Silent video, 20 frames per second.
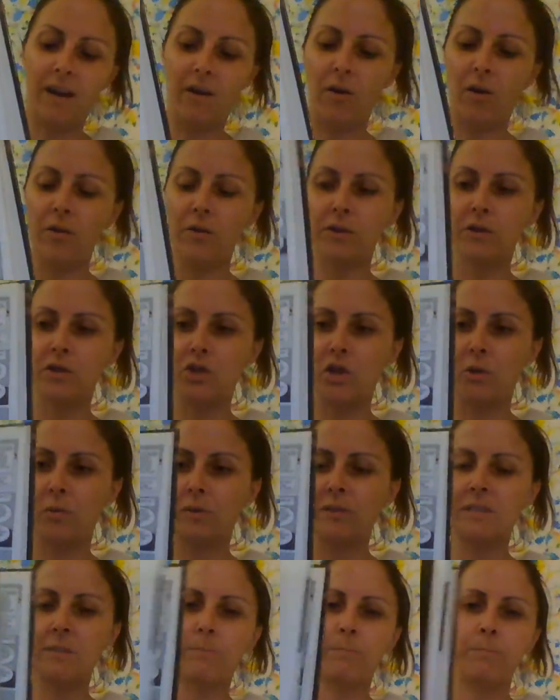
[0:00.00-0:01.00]
get all the
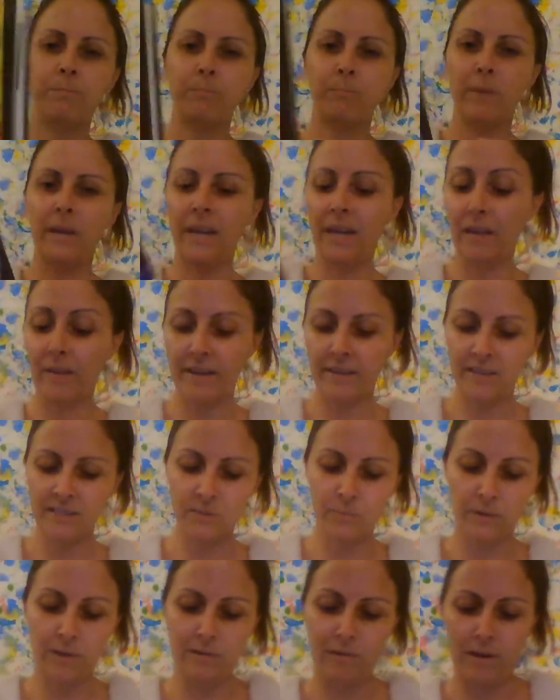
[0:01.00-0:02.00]
jokes. But he liked
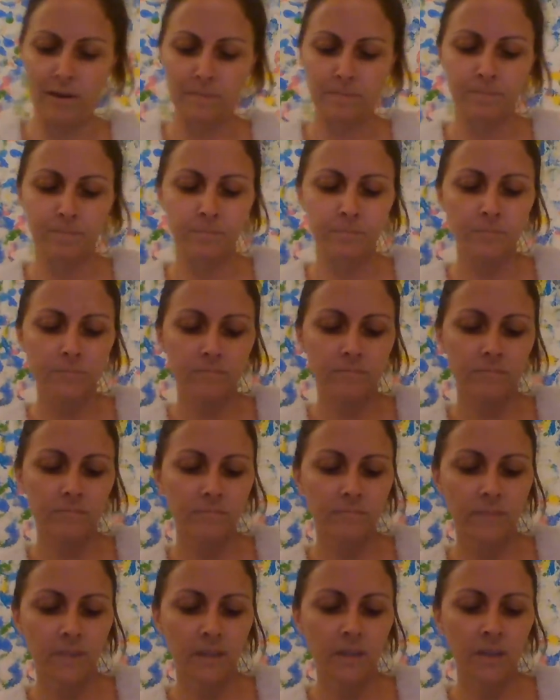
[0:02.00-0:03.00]
this one a lot.
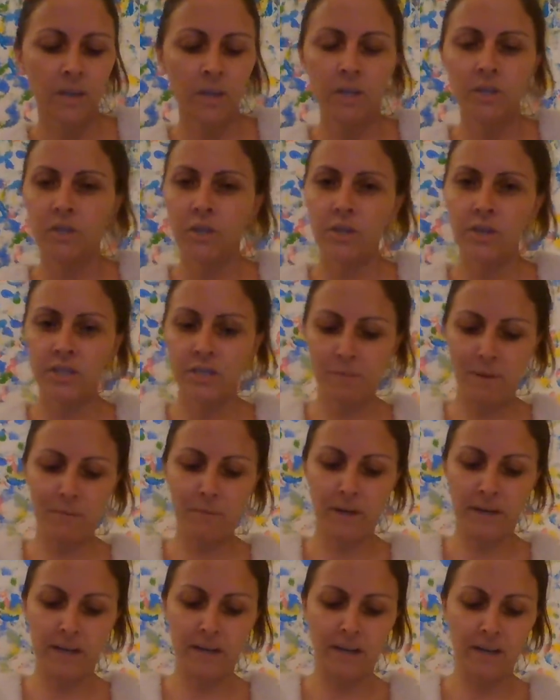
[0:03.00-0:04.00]
So there's my
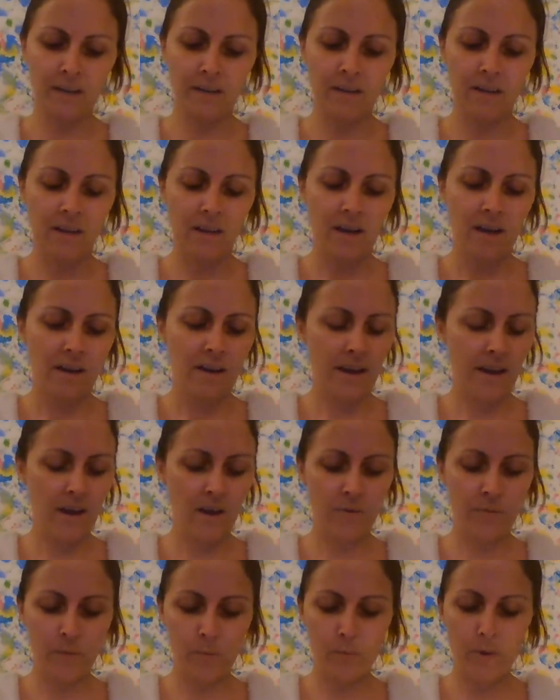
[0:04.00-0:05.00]
reading.
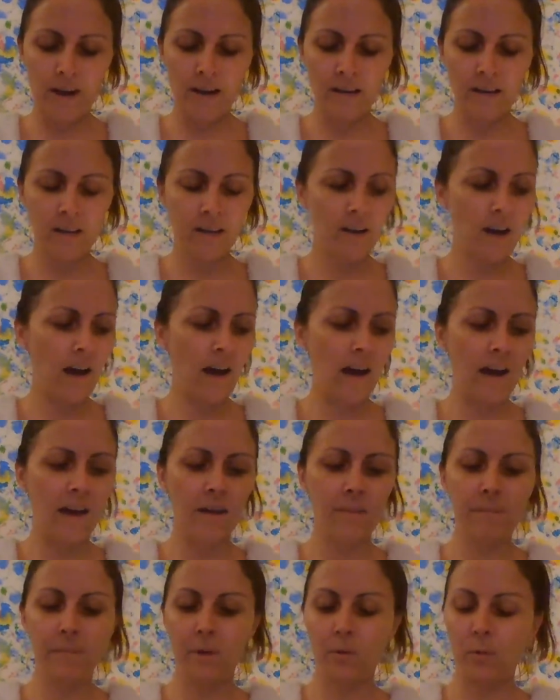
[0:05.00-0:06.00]
Now for writing,
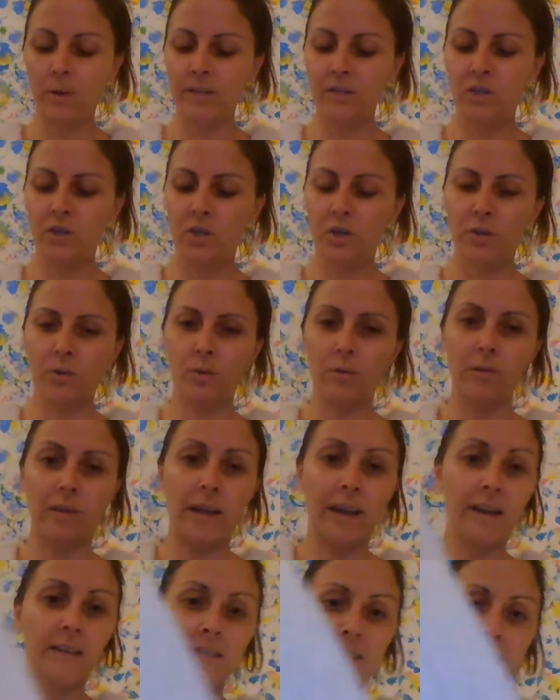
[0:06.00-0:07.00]
I'm going to, like I